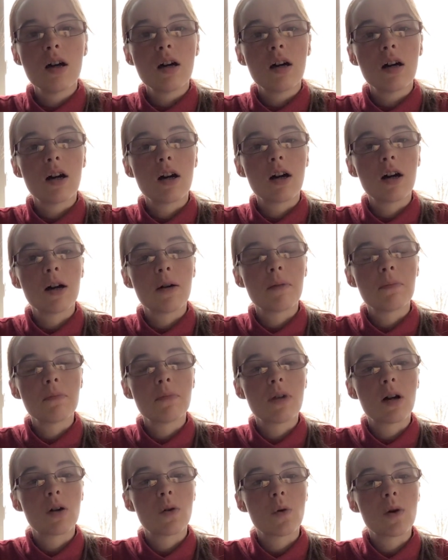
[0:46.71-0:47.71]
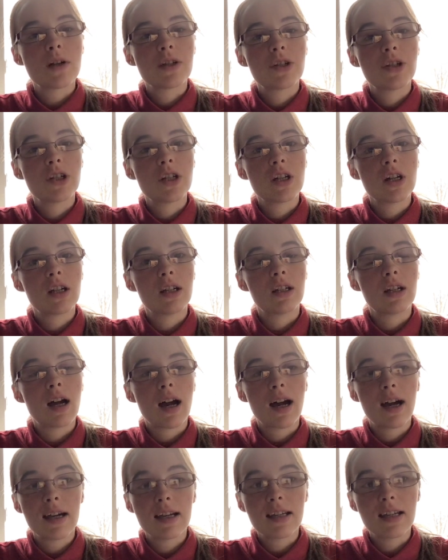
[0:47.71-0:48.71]
A question
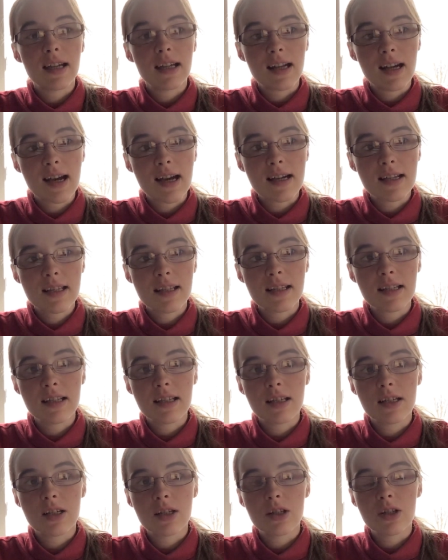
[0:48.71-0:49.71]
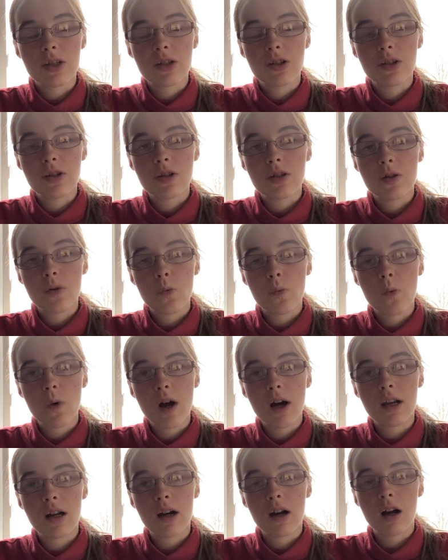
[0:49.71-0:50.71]
I get asked is,
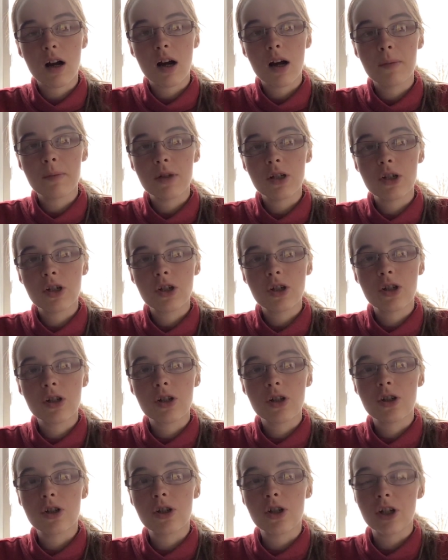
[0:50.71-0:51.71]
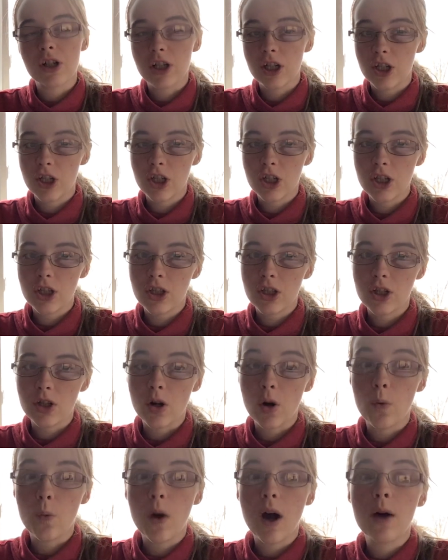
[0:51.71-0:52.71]
what are Amish traditions, or
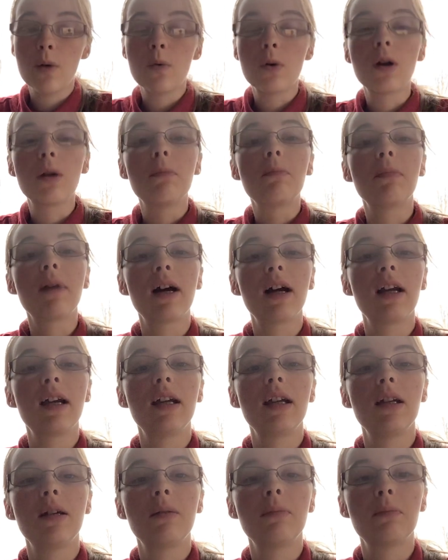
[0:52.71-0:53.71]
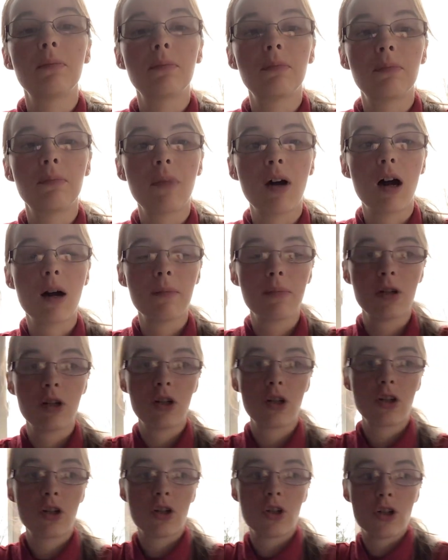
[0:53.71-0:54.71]
what were my
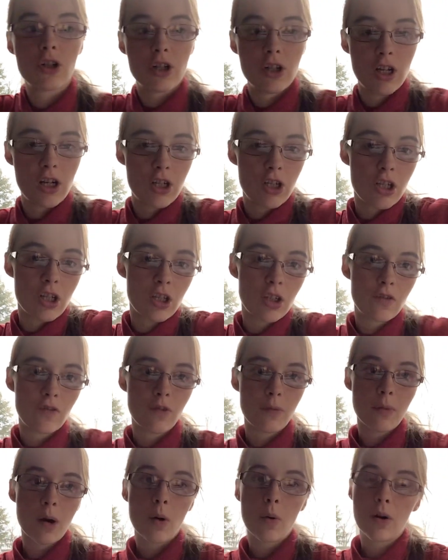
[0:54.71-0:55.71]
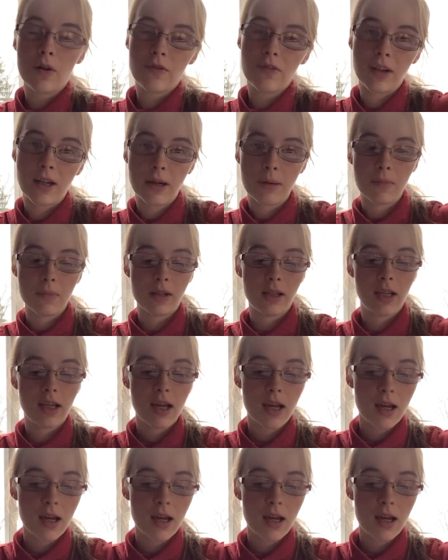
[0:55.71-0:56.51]
Amish traditions from our family?